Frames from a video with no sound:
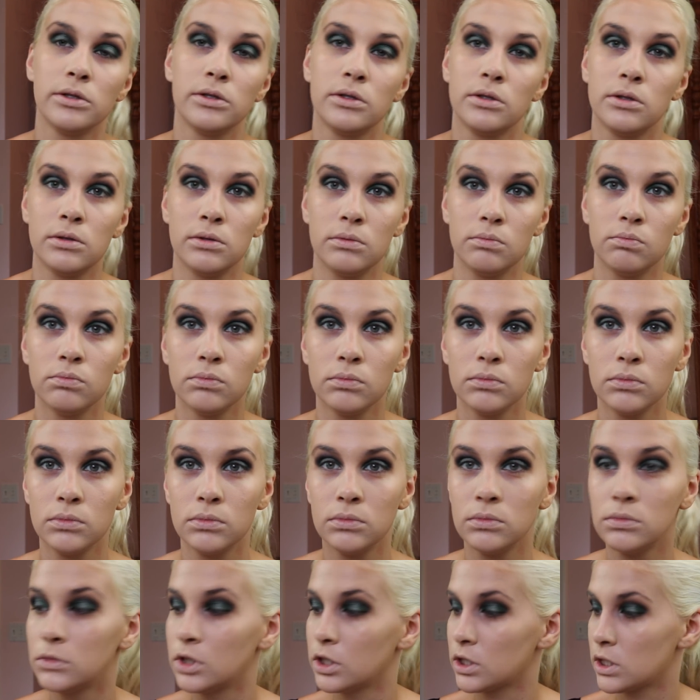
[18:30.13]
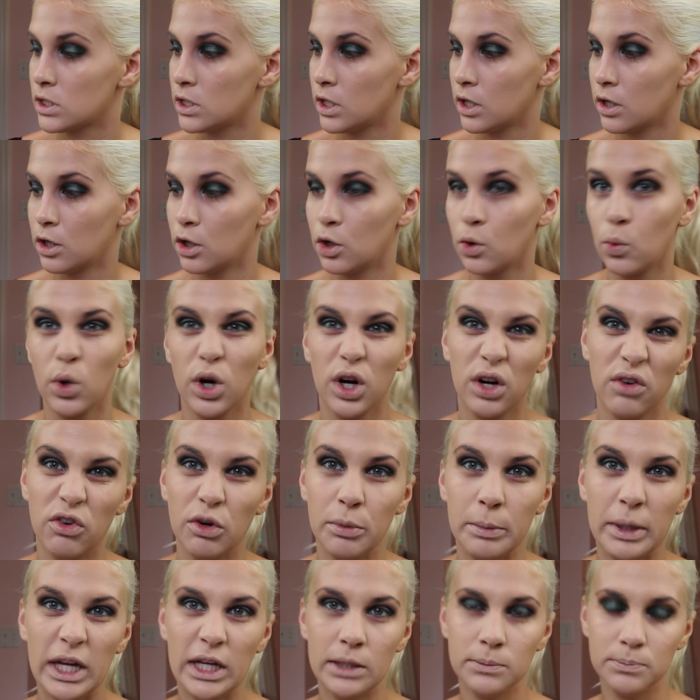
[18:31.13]
because that's not gonna work
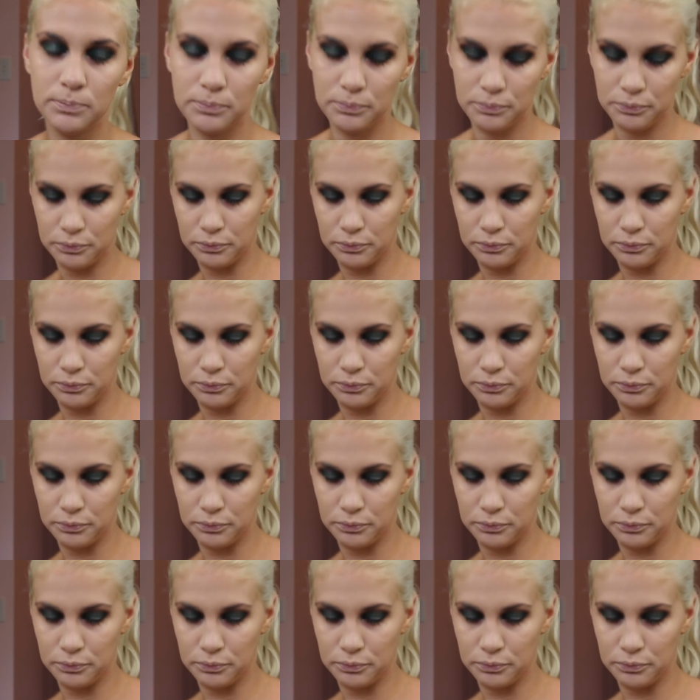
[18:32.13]
for me.